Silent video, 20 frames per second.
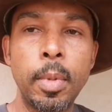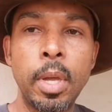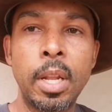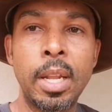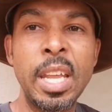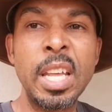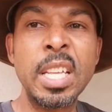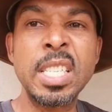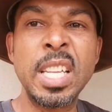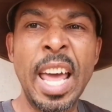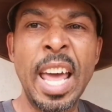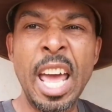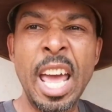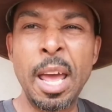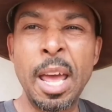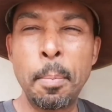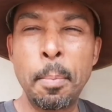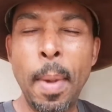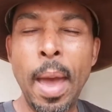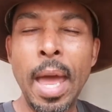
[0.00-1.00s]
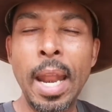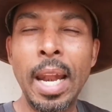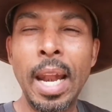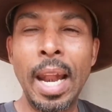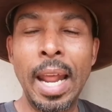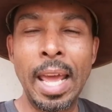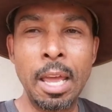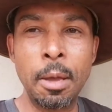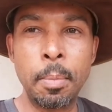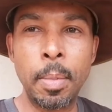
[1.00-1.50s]
it needs
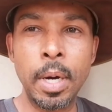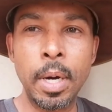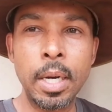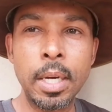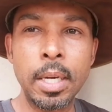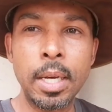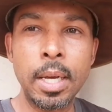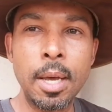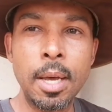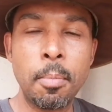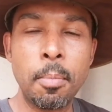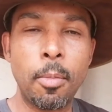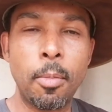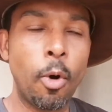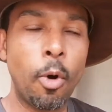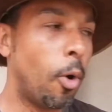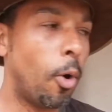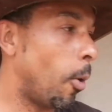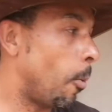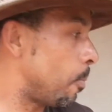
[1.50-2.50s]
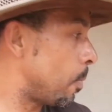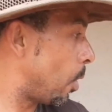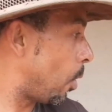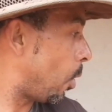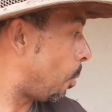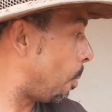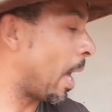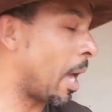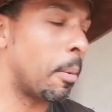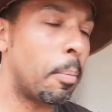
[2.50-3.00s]
man labor or
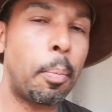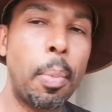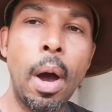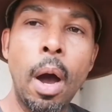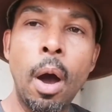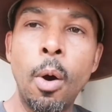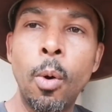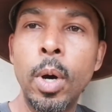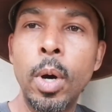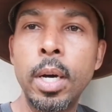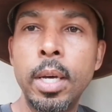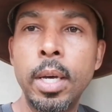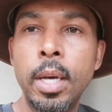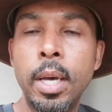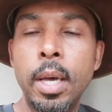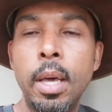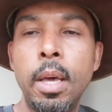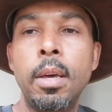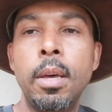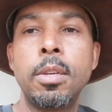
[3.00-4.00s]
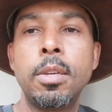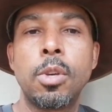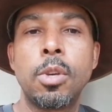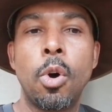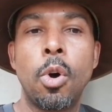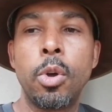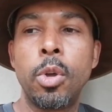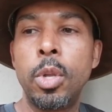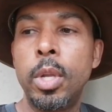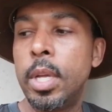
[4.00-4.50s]
manpower,
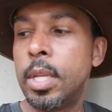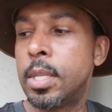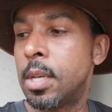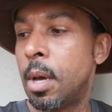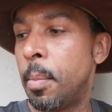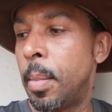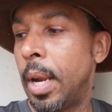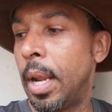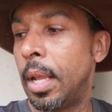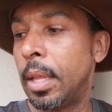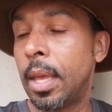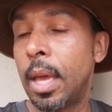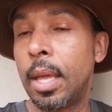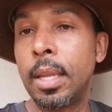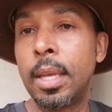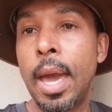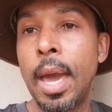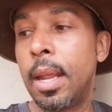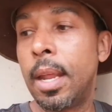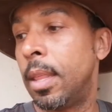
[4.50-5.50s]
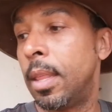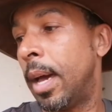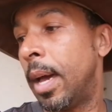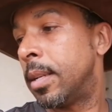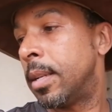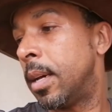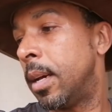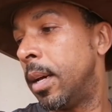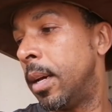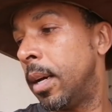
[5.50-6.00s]
so you need somebody that can carry
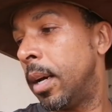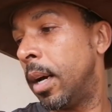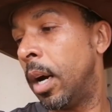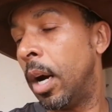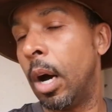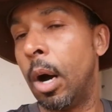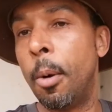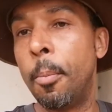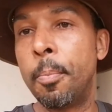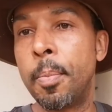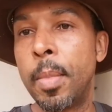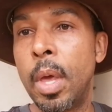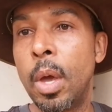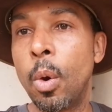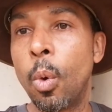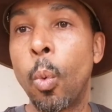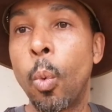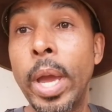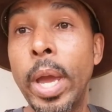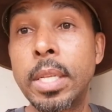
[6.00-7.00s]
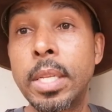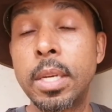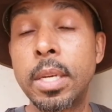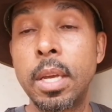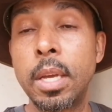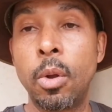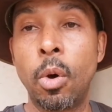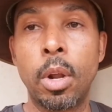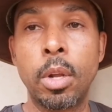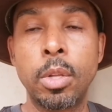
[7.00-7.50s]
that
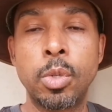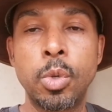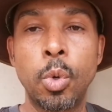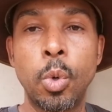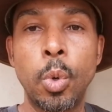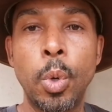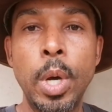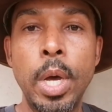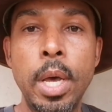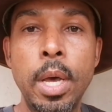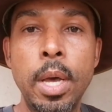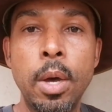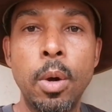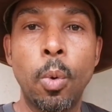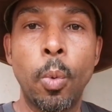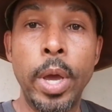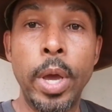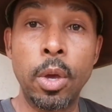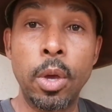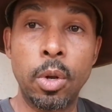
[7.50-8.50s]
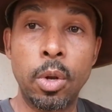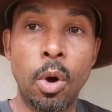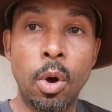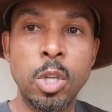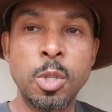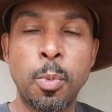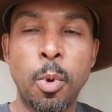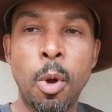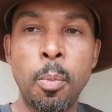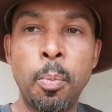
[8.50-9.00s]
weight in order to weigh your
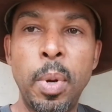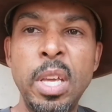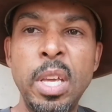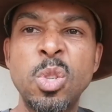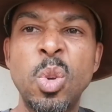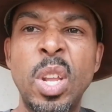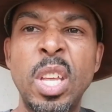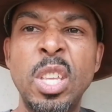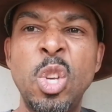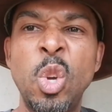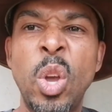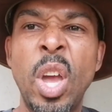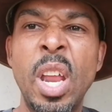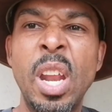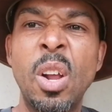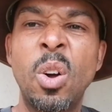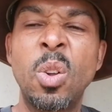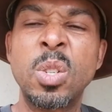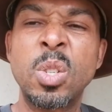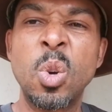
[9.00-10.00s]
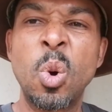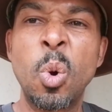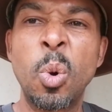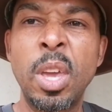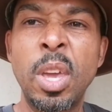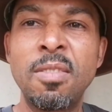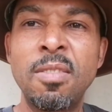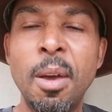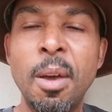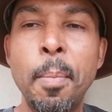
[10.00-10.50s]
dogs properly, so that you can also
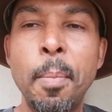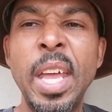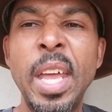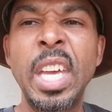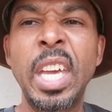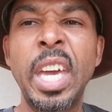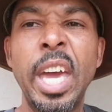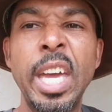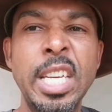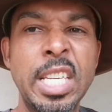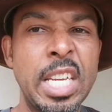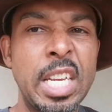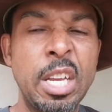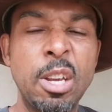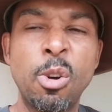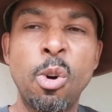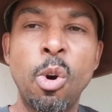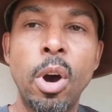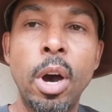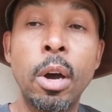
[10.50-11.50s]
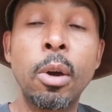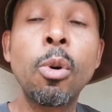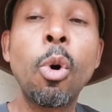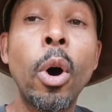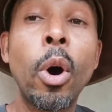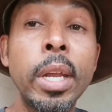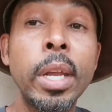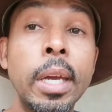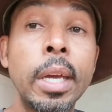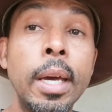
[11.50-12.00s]
give them medication
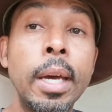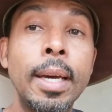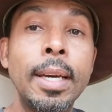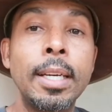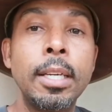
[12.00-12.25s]
according